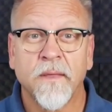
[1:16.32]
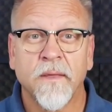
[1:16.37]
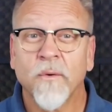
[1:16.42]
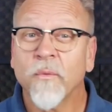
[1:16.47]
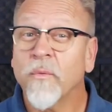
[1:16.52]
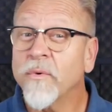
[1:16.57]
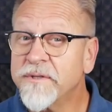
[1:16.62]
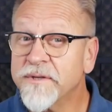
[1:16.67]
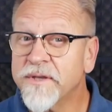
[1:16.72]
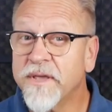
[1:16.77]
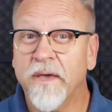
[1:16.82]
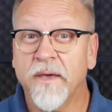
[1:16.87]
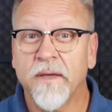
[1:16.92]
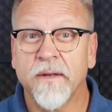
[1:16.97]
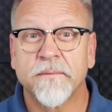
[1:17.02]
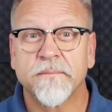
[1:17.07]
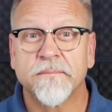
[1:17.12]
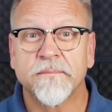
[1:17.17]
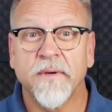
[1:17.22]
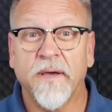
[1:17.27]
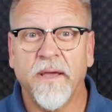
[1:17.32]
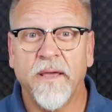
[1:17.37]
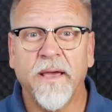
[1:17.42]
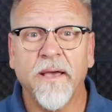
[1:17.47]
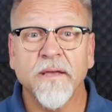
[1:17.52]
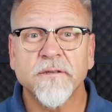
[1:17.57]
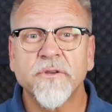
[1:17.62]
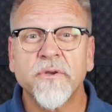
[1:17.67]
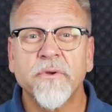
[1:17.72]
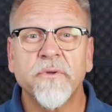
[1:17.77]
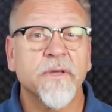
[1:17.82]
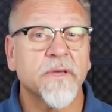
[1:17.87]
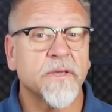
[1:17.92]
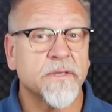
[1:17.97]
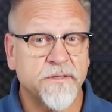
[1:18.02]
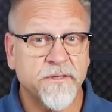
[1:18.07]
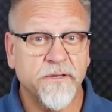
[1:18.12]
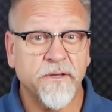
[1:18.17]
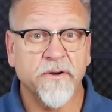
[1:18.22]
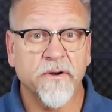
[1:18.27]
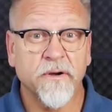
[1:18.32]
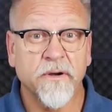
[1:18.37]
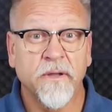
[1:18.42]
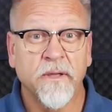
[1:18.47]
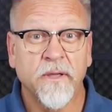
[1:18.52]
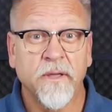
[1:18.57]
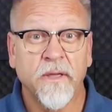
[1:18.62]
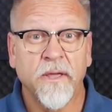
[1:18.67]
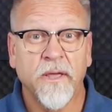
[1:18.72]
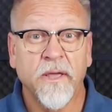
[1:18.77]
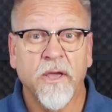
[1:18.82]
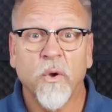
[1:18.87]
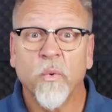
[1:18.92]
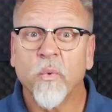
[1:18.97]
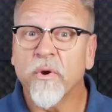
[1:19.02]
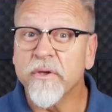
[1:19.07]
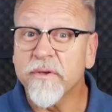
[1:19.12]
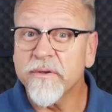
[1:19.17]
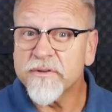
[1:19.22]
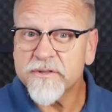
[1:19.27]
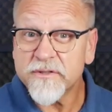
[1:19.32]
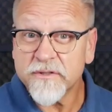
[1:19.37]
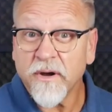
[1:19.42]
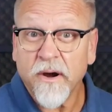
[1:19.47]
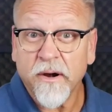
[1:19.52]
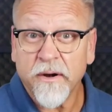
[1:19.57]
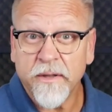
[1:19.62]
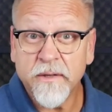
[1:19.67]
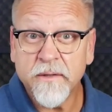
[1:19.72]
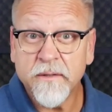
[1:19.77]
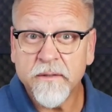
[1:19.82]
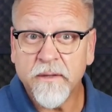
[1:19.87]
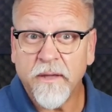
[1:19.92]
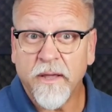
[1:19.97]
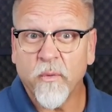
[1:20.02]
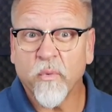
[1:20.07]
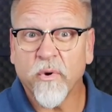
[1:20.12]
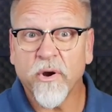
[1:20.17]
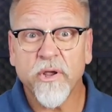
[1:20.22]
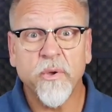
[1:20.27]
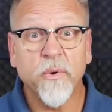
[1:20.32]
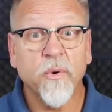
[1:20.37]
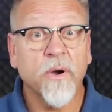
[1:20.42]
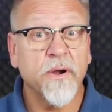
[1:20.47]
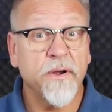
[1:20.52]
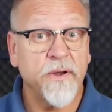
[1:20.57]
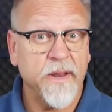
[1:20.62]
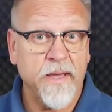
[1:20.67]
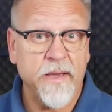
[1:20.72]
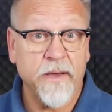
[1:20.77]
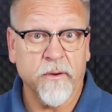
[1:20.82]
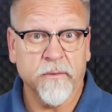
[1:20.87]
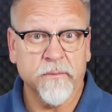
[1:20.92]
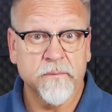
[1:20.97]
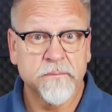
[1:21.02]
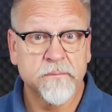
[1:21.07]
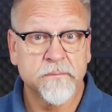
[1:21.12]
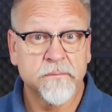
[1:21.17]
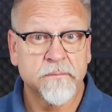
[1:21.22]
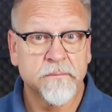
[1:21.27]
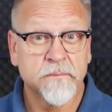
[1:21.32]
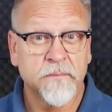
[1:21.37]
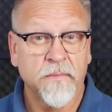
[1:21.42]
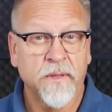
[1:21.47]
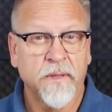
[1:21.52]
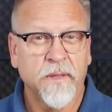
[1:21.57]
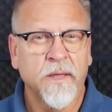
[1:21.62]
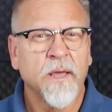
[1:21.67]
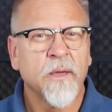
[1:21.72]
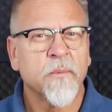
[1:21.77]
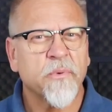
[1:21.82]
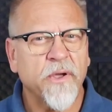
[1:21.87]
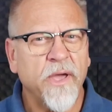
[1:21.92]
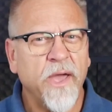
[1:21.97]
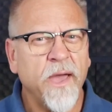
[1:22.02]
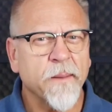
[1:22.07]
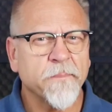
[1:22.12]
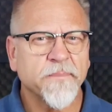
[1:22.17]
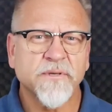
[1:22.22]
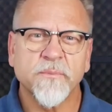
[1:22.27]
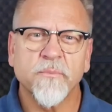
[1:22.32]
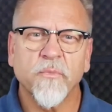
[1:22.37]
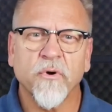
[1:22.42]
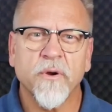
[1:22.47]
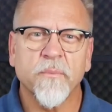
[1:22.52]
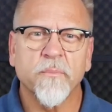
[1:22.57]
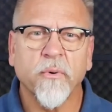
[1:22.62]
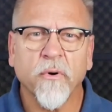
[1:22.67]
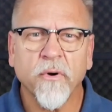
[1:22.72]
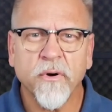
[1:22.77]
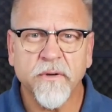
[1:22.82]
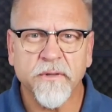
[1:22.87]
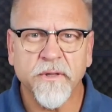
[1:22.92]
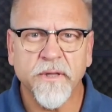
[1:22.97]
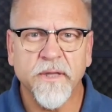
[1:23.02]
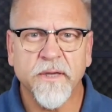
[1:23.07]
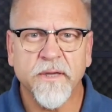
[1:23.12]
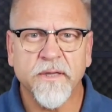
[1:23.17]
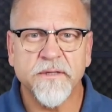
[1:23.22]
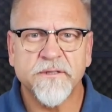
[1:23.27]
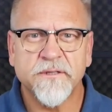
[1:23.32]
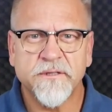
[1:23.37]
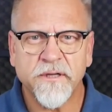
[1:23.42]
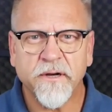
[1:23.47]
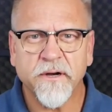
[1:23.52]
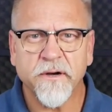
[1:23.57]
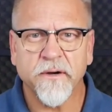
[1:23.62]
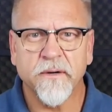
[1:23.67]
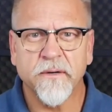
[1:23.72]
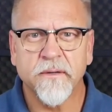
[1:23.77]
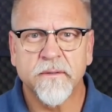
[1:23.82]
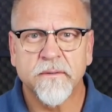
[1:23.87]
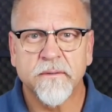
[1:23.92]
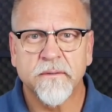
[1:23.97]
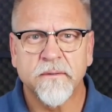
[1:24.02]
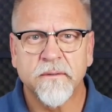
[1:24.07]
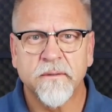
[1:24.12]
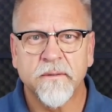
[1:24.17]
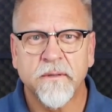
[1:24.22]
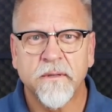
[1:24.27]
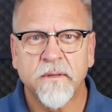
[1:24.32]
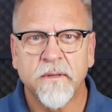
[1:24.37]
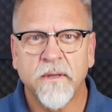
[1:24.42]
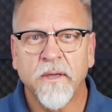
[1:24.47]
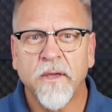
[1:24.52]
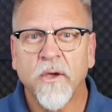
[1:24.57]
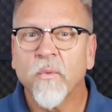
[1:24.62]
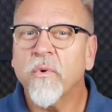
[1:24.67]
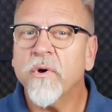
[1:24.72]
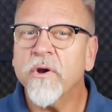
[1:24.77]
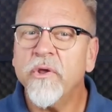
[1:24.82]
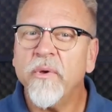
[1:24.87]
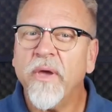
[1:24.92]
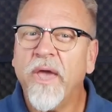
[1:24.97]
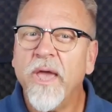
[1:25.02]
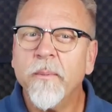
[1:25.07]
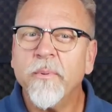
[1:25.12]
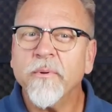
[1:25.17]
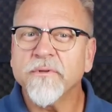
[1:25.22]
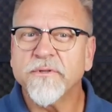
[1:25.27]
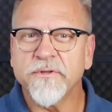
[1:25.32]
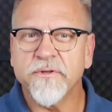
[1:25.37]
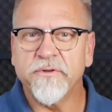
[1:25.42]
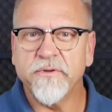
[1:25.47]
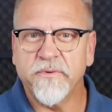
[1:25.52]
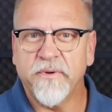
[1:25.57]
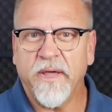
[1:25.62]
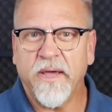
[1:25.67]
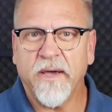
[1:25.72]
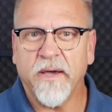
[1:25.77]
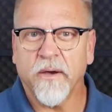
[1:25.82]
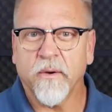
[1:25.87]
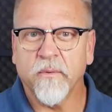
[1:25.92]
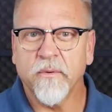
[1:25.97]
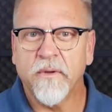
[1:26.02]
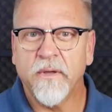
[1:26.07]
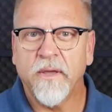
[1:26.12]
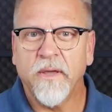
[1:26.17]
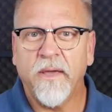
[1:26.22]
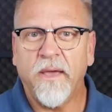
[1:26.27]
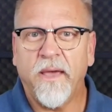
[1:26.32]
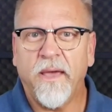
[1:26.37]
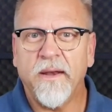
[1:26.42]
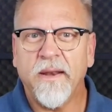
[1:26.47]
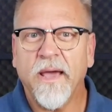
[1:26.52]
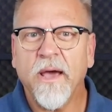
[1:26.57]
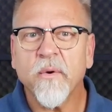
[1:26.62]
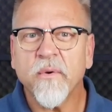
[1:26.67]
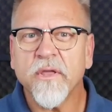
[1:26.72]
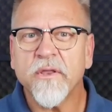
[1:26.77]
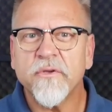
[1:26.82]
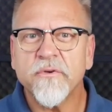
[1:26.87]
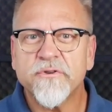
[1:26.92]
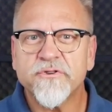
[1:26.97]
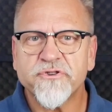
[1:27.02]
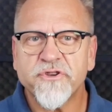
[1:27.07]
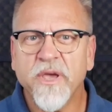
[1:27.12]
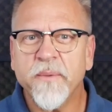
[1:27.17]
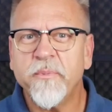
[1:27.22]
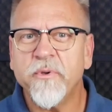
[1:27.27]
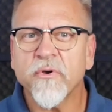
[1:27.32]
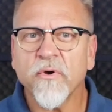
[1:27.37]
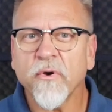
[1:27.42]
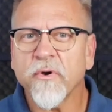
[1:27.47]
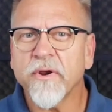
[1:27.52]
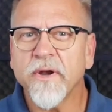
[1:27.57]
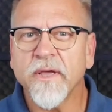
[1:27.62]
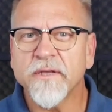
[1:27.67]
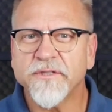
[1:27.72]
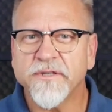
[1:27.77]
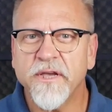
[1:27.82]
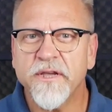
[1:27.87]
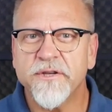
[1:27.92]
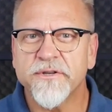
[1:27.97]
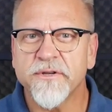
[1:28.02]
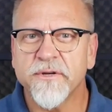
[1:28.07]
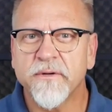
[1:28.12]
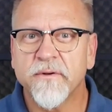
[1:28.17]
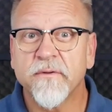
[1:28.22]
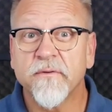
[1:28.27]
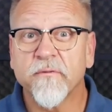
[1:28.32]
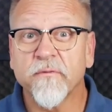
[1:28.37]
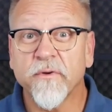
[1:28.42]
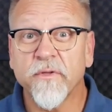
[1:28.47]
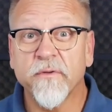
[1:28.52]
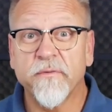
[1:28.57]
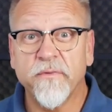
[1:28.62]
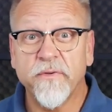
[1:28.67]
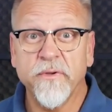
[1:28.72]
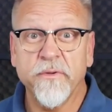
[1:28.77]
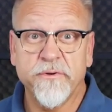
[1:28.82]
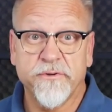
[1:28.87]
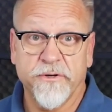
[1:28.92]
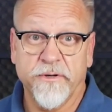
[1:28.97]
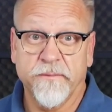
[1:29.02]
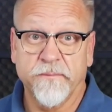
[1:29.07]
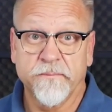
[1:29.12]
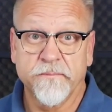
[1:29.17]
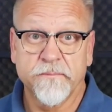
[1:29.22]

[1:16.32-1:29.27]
Once again, I ask you to consider where you started and where you are now. Perhaps more importantly, consider what are you able to do now and how can you shape your organization for the future?